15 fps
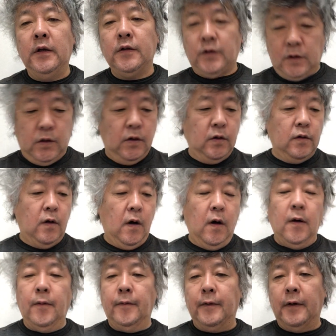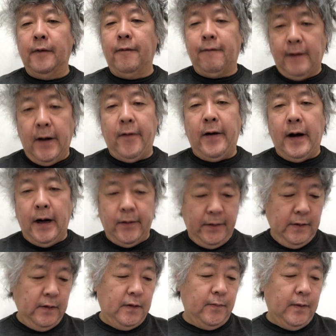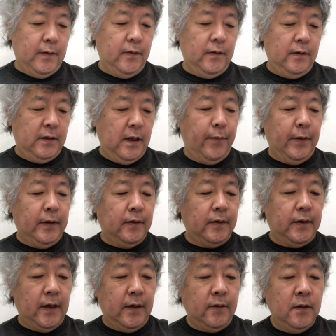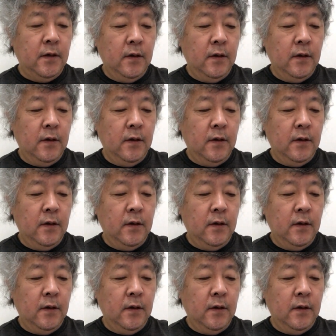school of flower arrangement, Japanese style.